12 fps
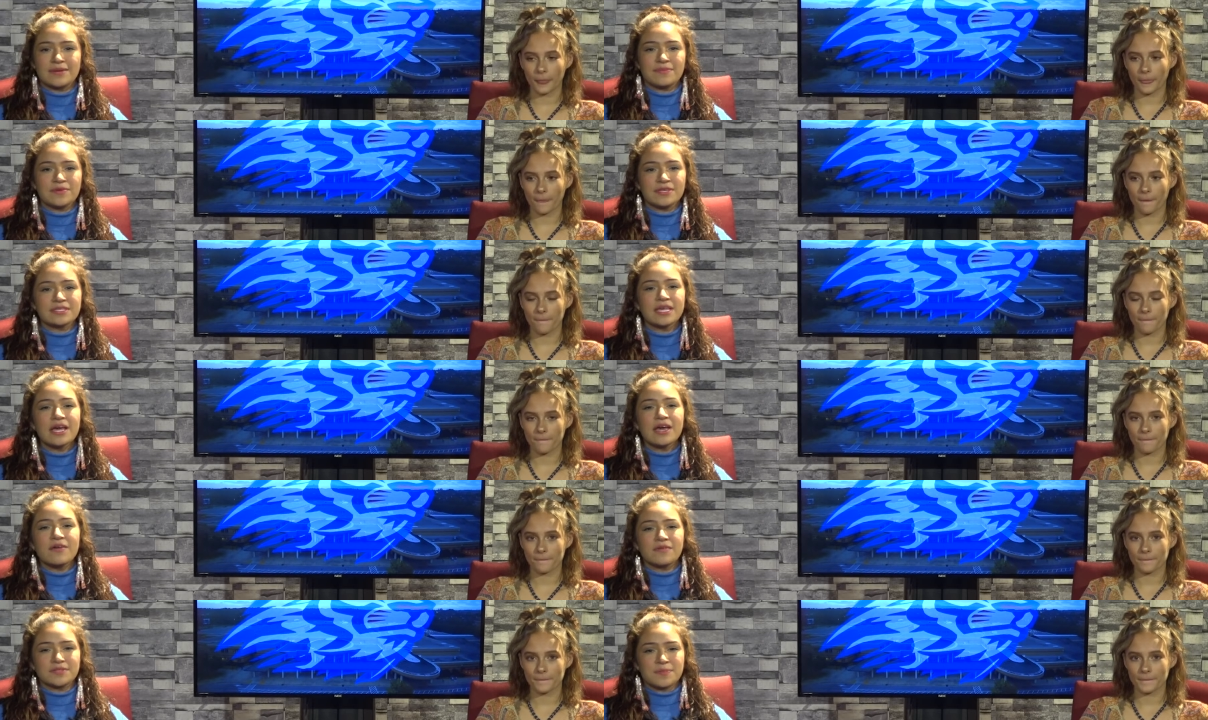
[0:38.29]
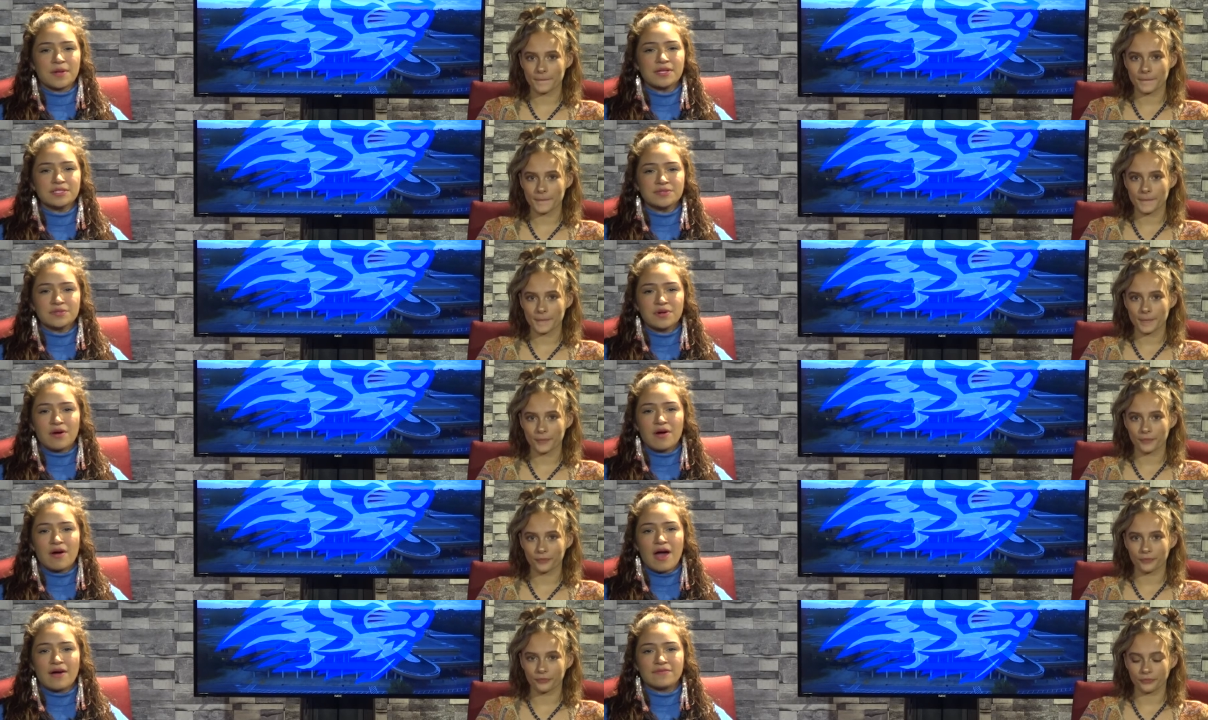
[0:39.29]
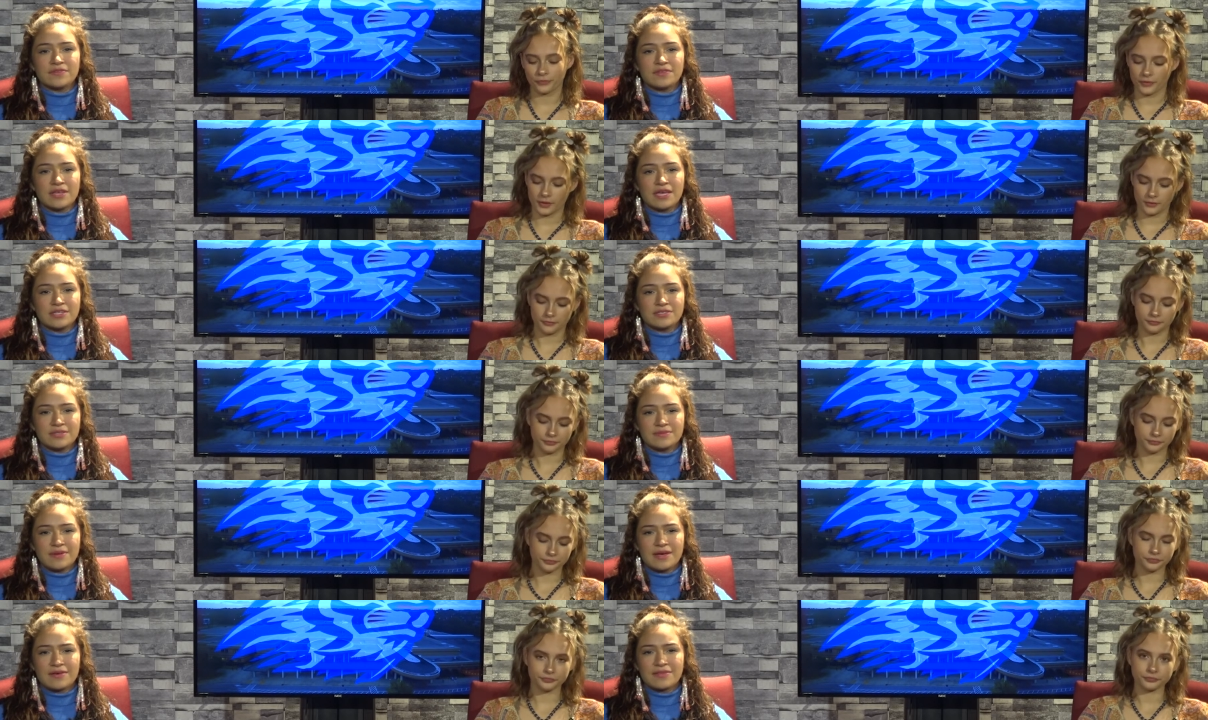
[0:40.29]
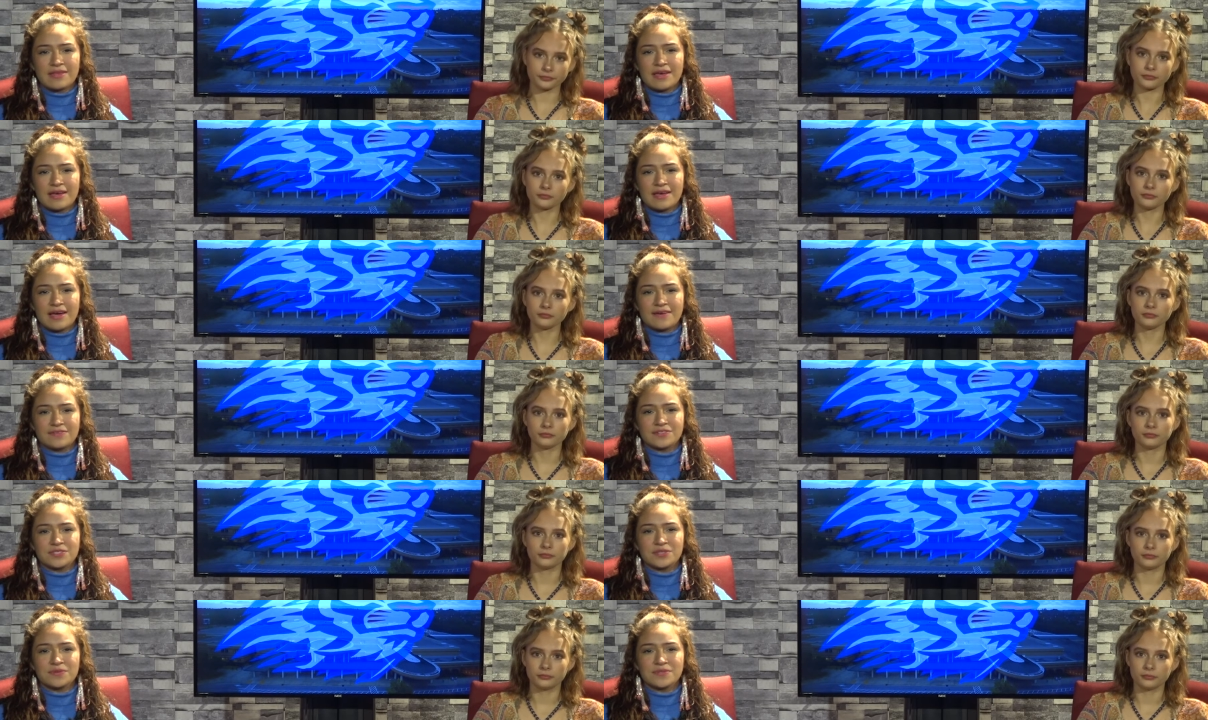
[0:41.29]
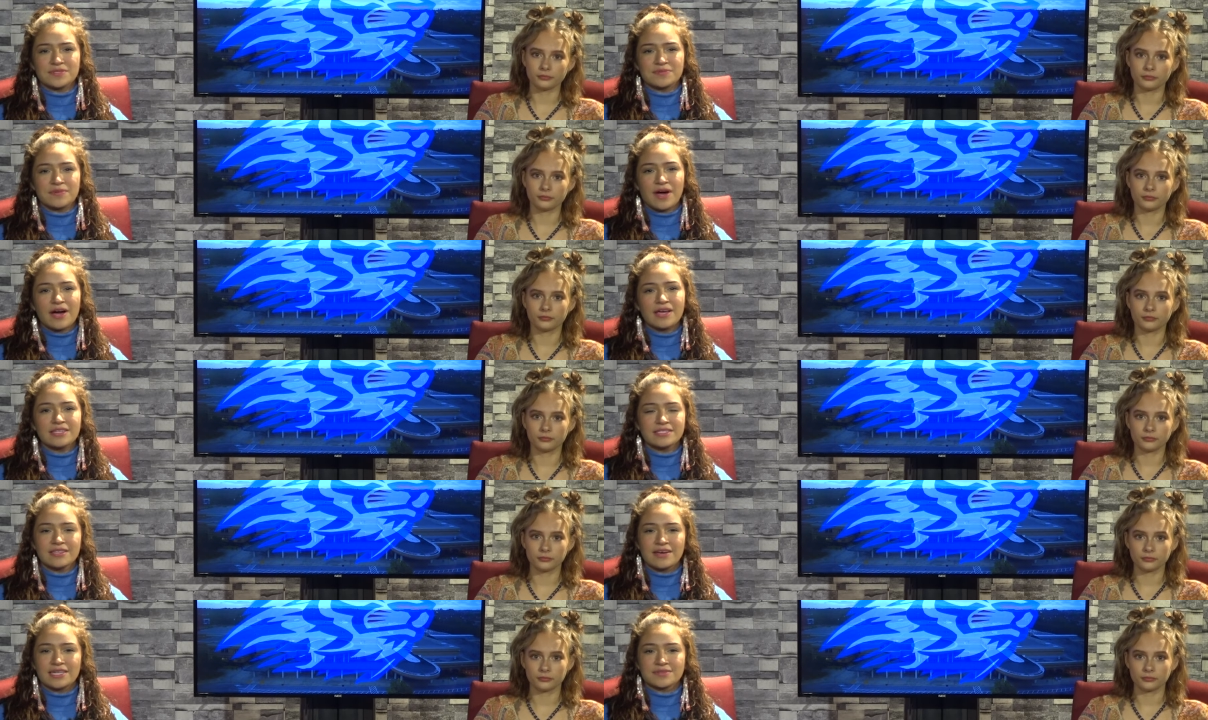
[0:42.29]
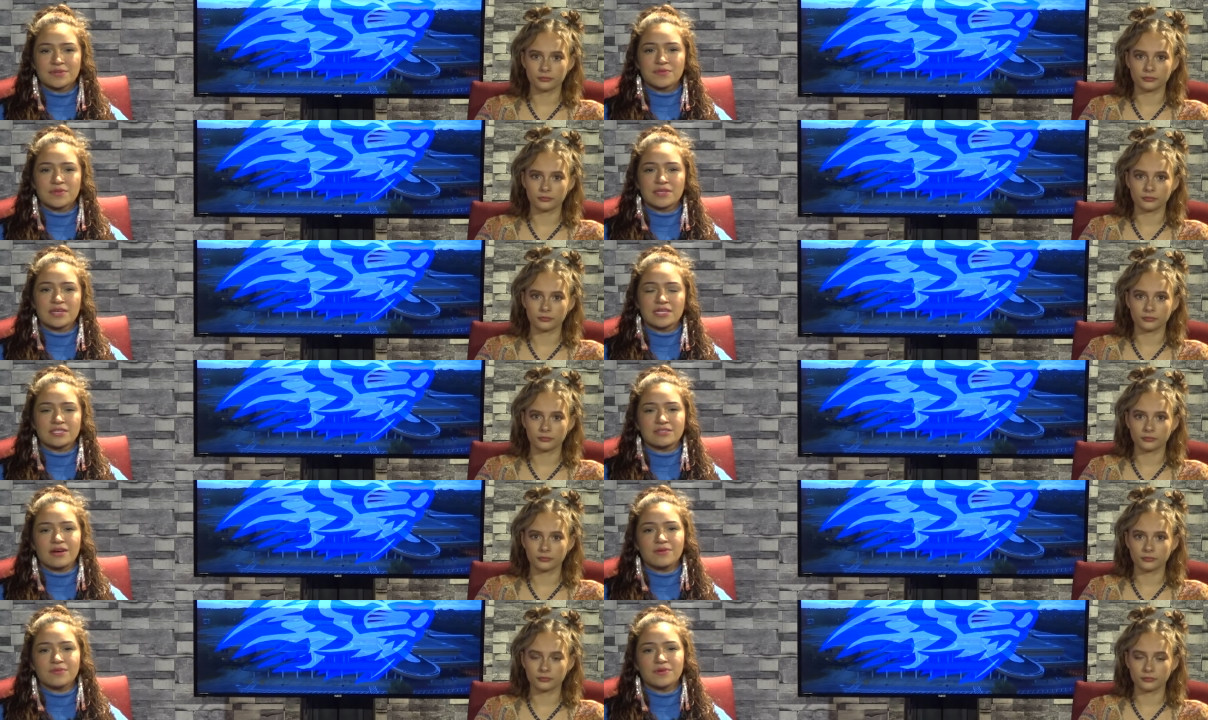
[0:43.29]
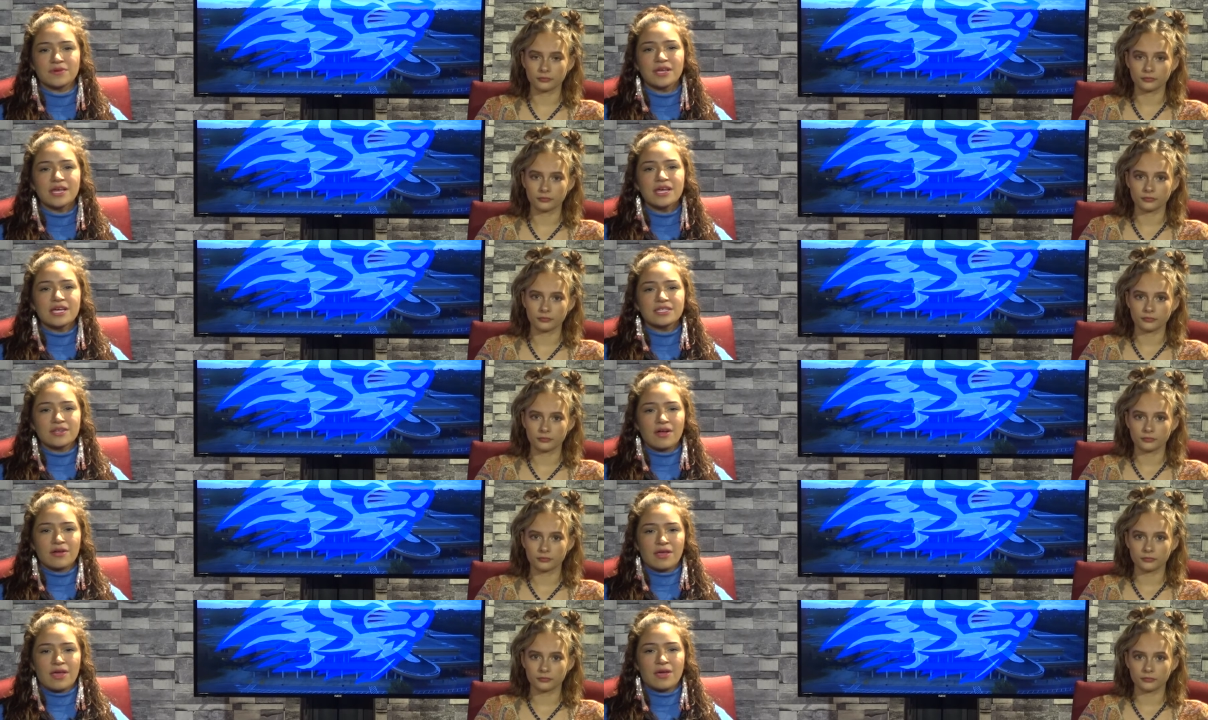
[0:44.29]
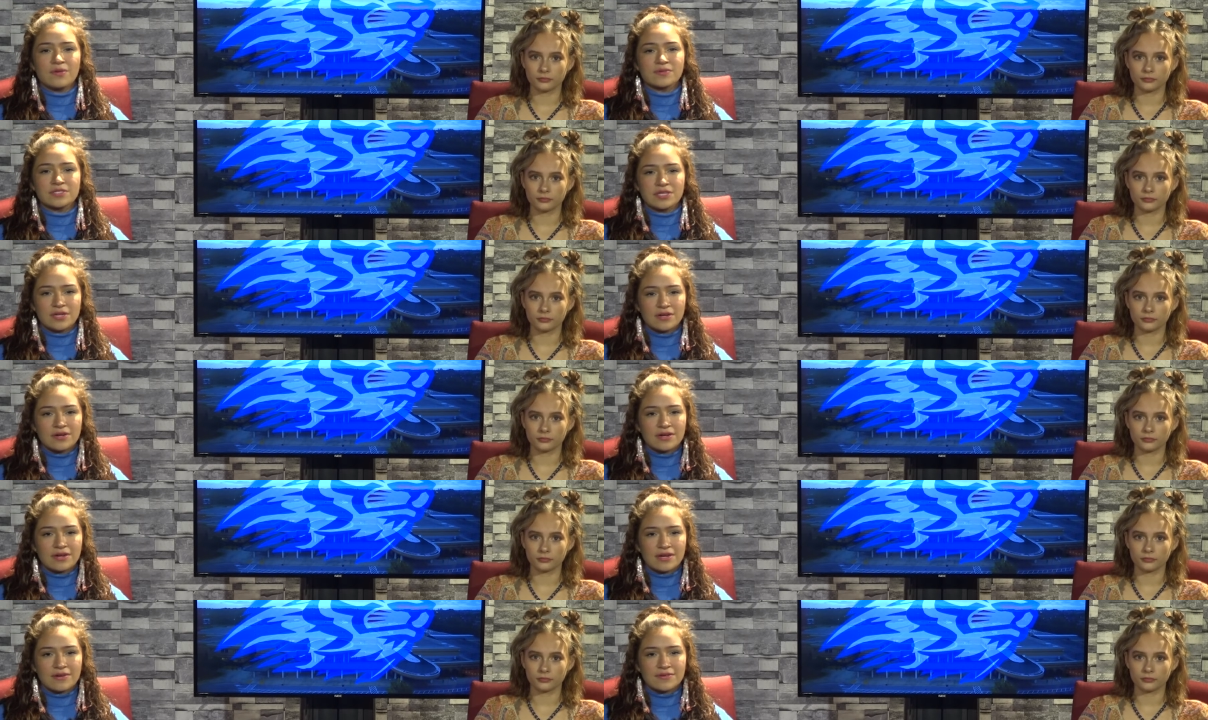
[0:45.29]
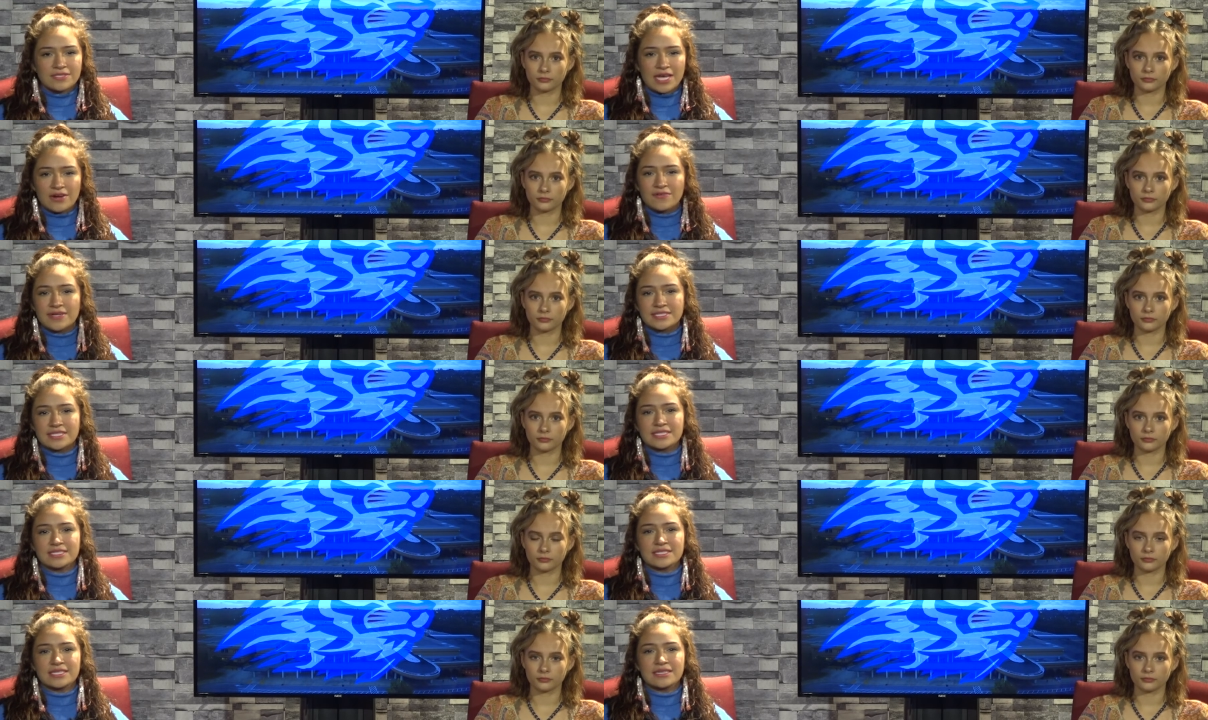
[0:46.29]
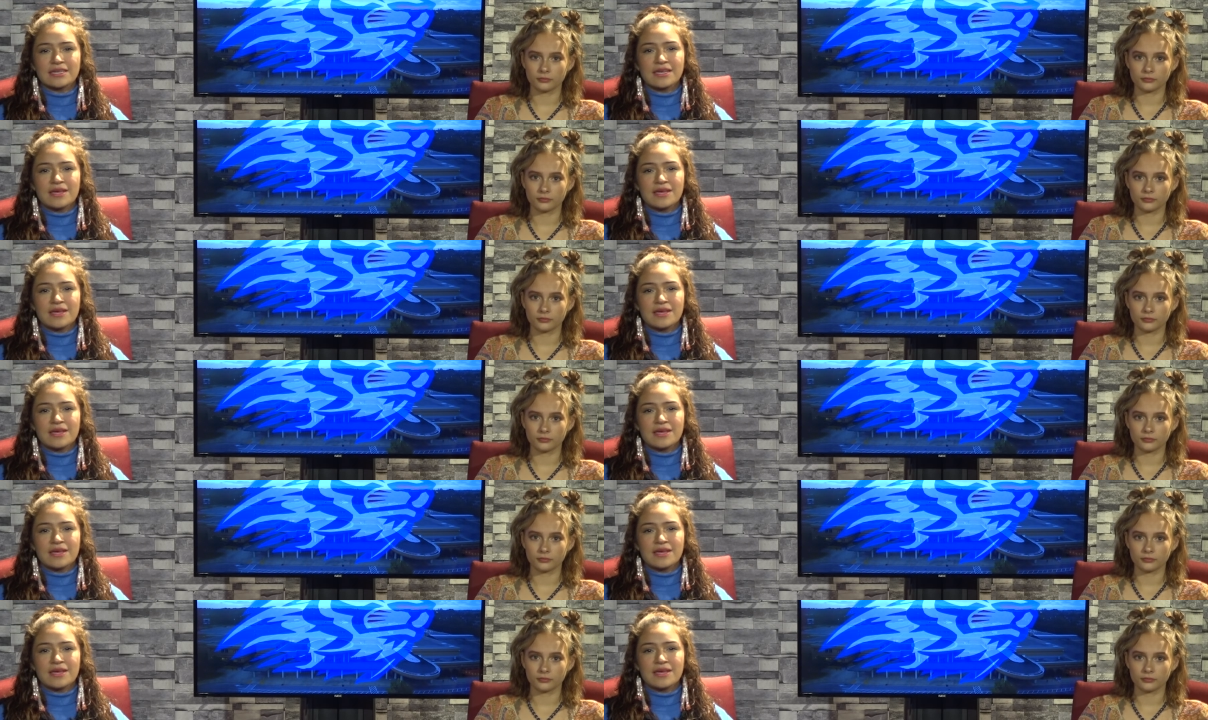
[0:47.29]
Speaker 1: Deputies responded to a call after the atrium health after she was brought into the hospital with a gunshot wound. Shania King was at her residency